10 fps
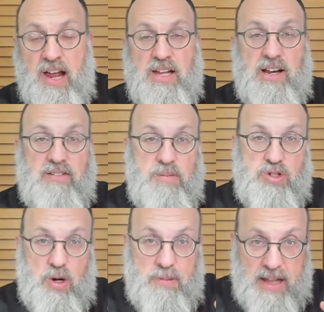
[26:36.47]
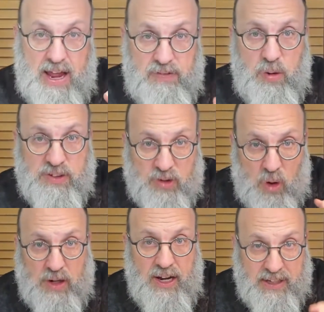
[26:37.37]
that Rabbi Shimon Levi was
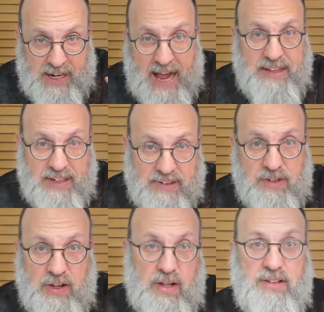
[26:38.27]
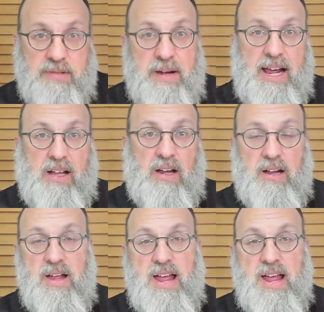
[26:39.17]
talking in the context of Hilchas Megillah.